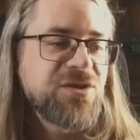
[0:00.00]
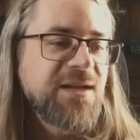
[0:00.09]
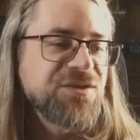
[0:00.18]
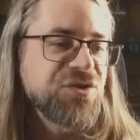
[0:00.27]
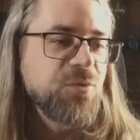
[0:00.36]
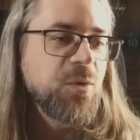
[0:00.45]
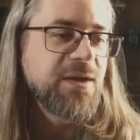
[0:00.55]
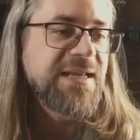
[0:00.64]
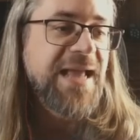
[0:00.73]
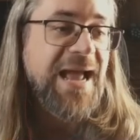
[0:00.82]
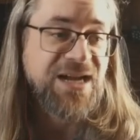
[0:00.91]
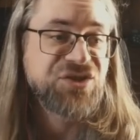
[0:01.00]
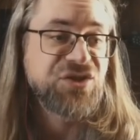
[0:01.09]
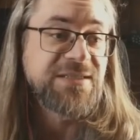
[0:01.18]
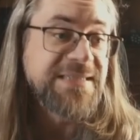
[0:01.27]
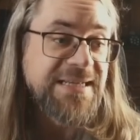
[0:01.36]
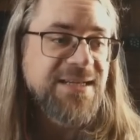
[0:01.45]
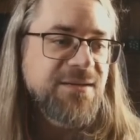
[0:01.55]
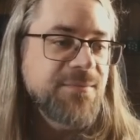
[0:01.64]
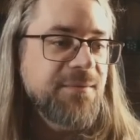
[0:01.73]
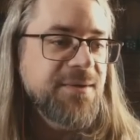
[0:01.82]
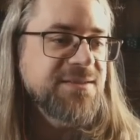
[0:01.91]
Not sure what he actually did.
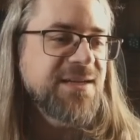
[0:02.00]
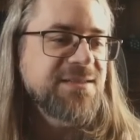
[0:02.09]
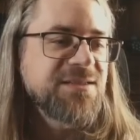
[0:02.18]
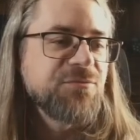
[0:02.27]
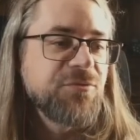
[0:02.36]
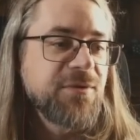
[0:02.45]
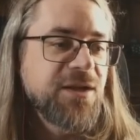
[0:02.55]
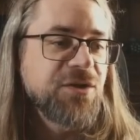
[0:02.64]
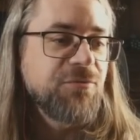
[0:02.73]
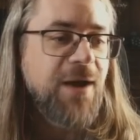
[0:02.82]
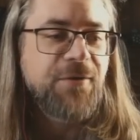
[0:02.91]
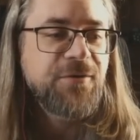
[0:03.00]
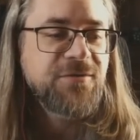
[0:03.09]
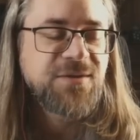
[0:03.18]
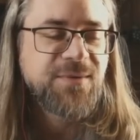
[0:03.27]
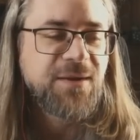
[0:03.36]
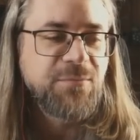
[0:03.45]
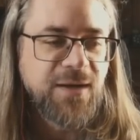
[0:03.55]
Maybe he's got some really good router or something.